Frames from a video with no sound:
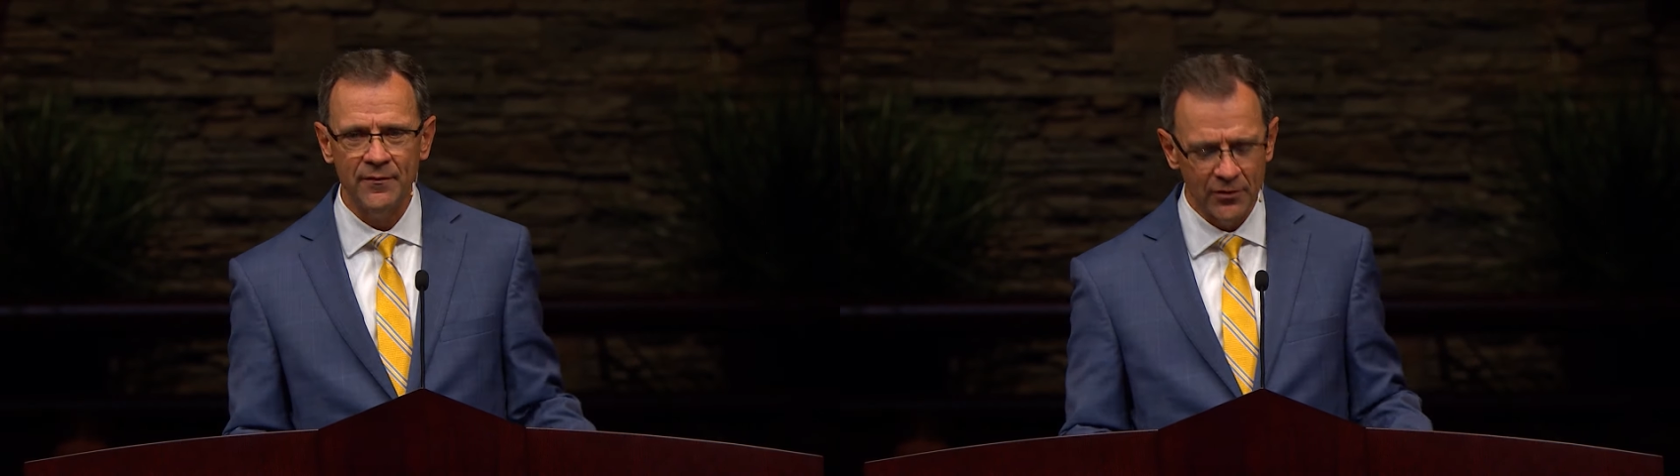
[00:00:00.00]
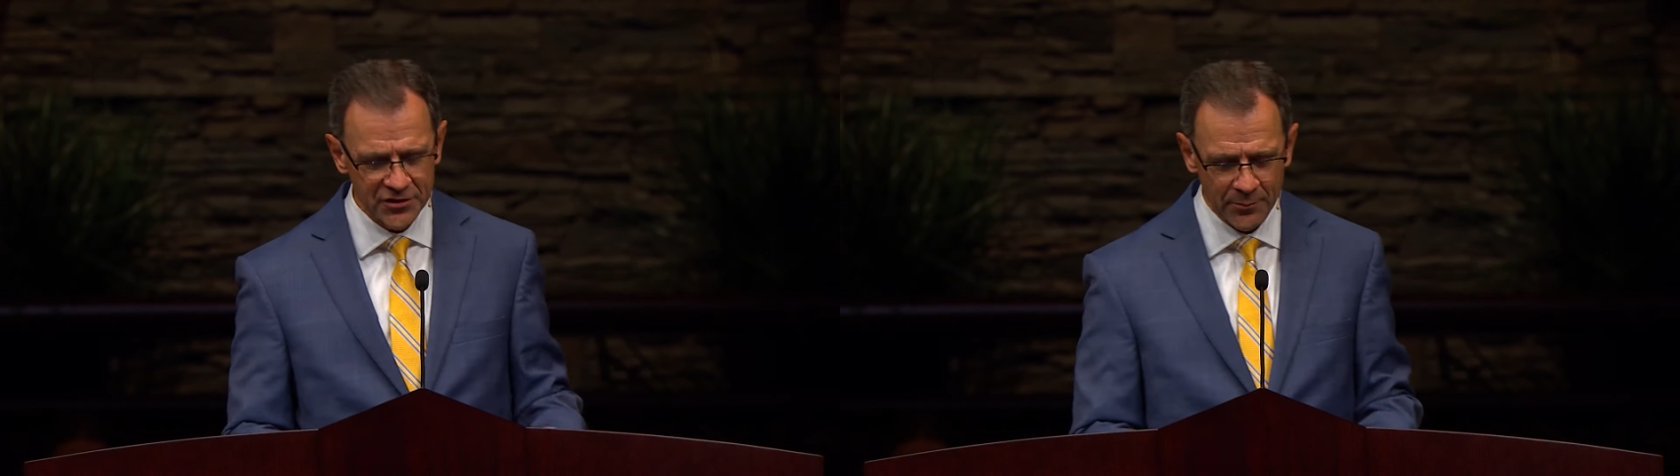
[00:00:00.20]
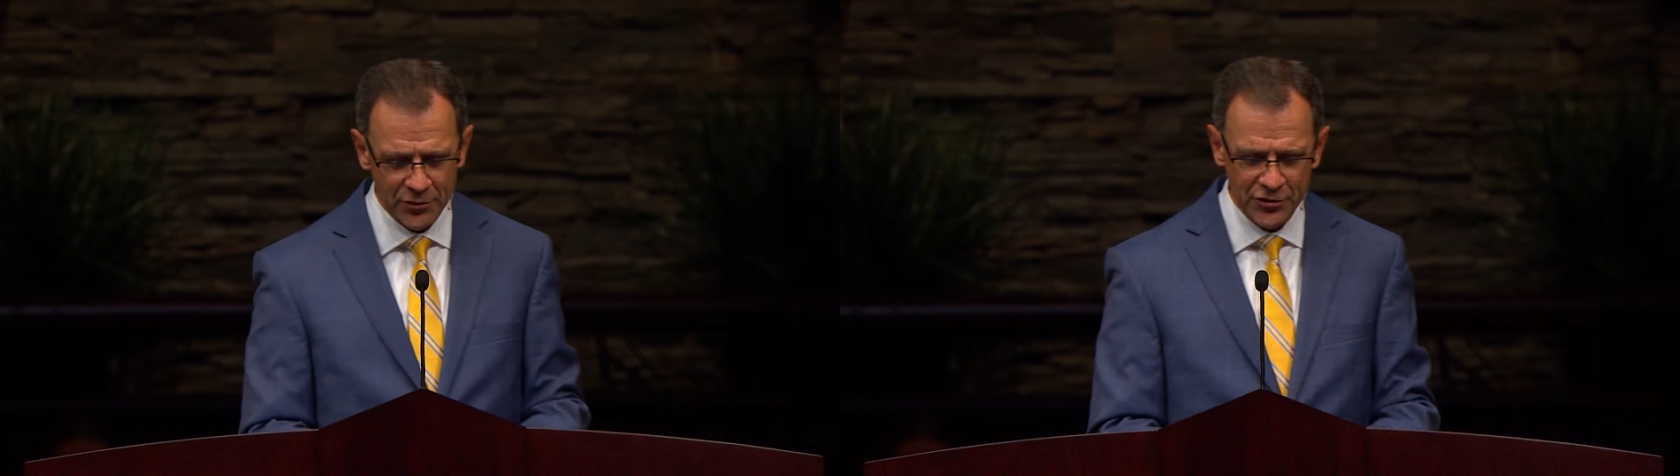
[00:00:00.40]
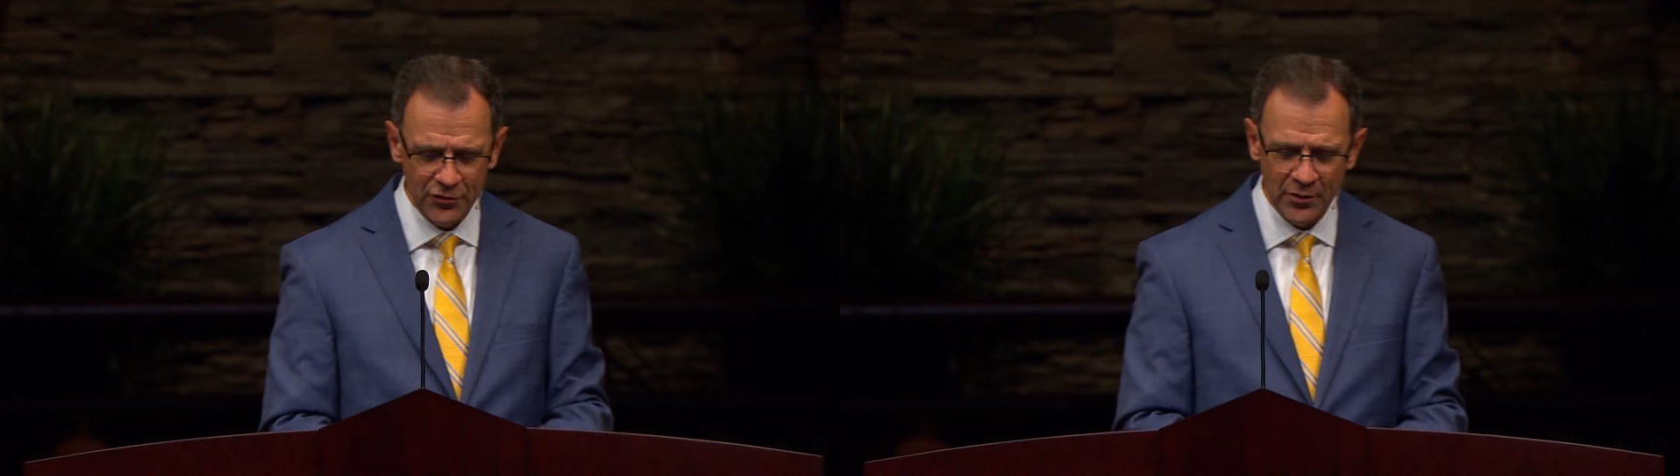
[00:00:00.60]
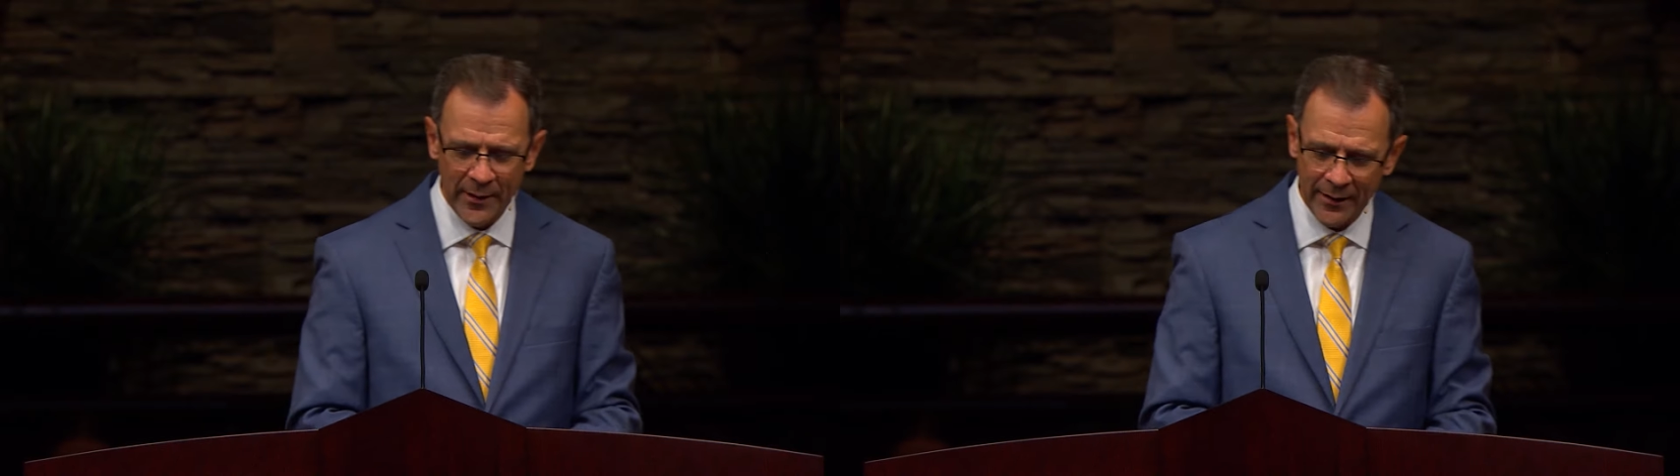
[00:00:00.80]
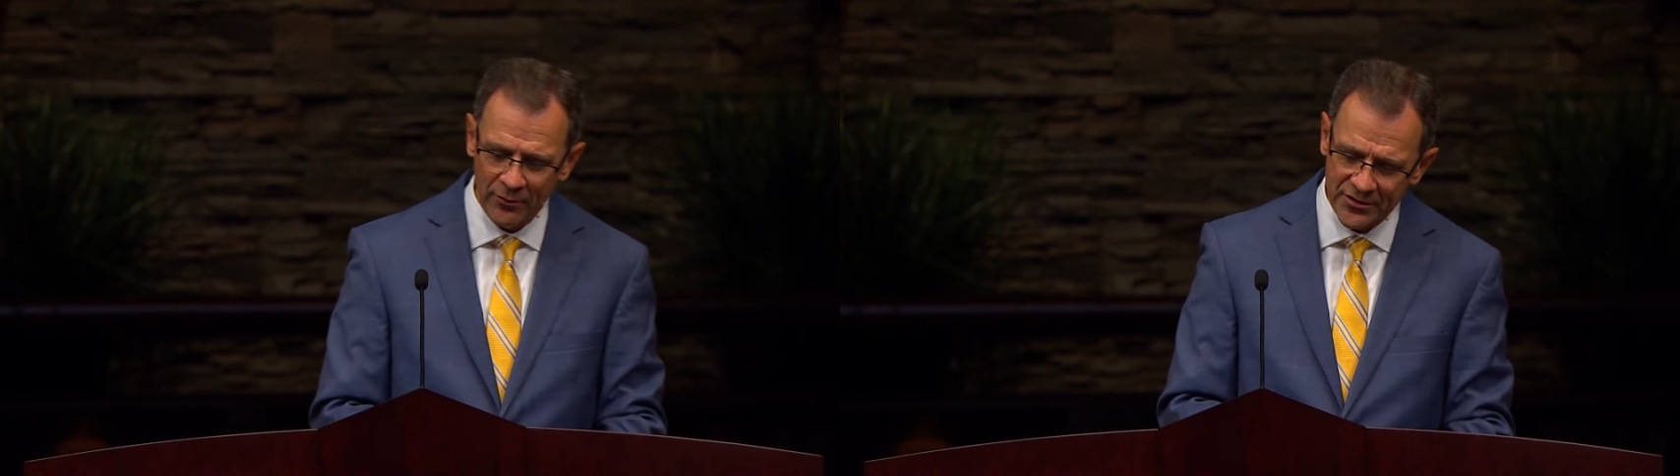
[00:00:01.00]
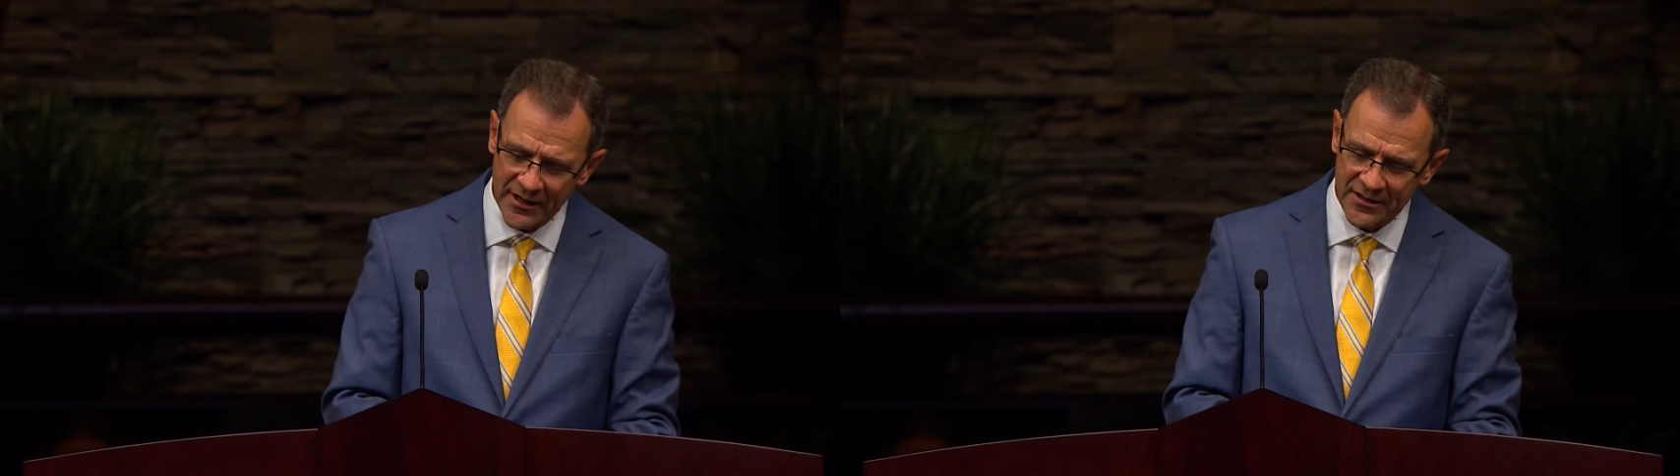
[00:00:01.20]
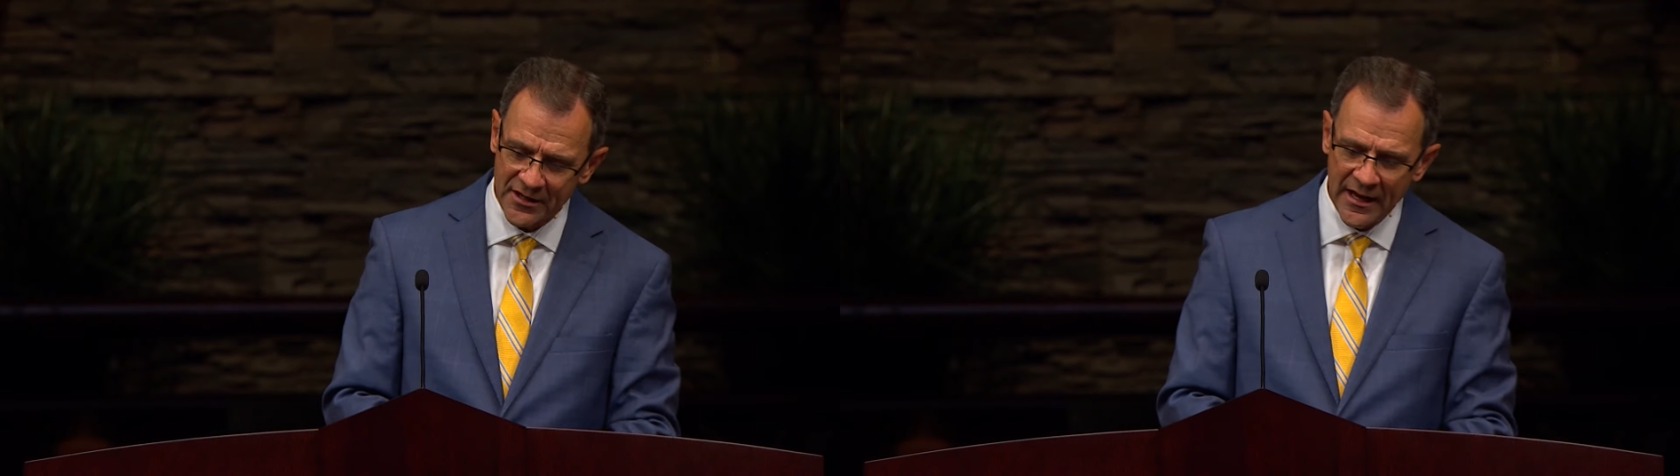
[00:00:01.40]
verse number 2, the Bible
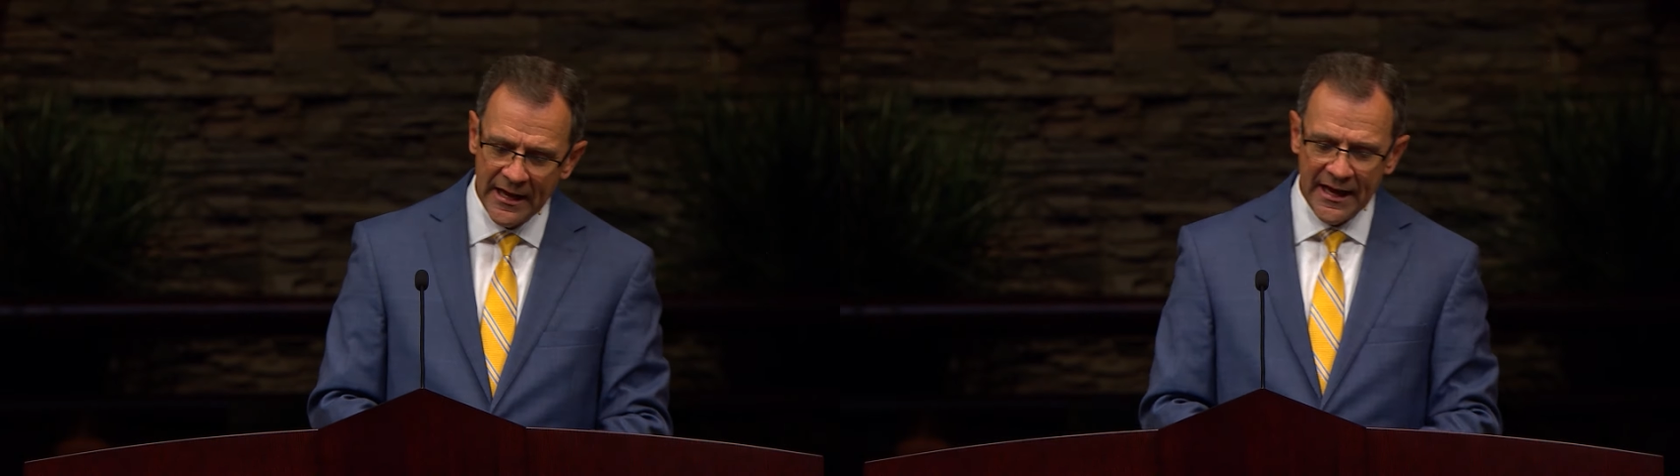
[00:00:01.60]
says,